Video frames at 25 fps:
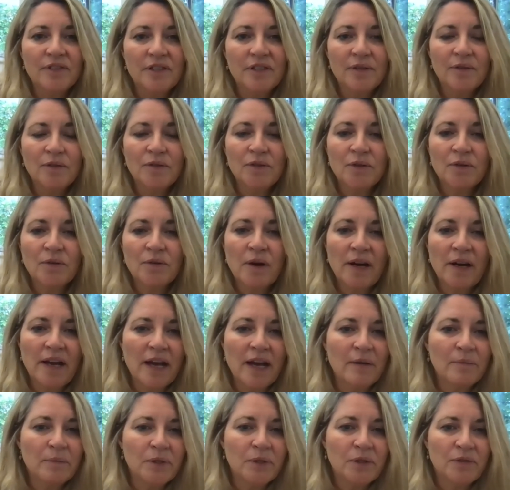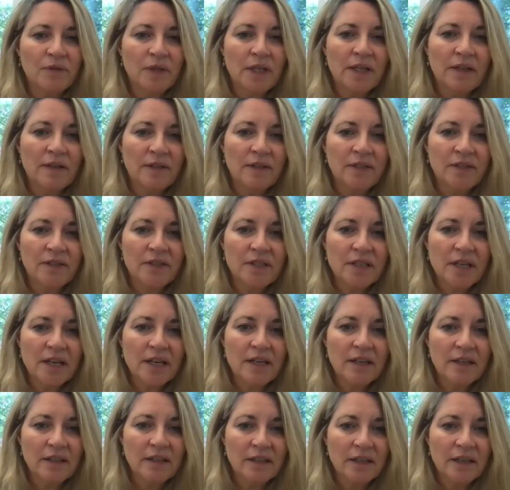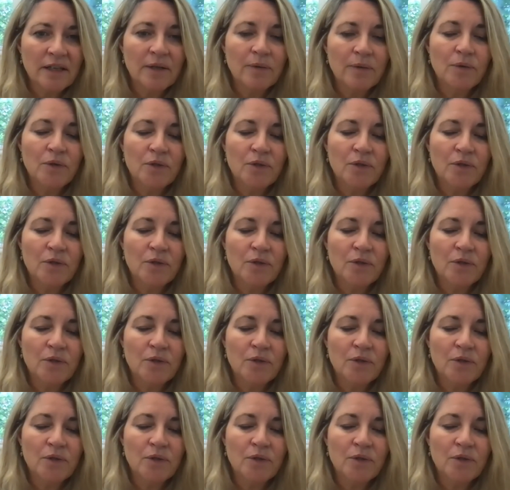It was a great atmosphere, and it was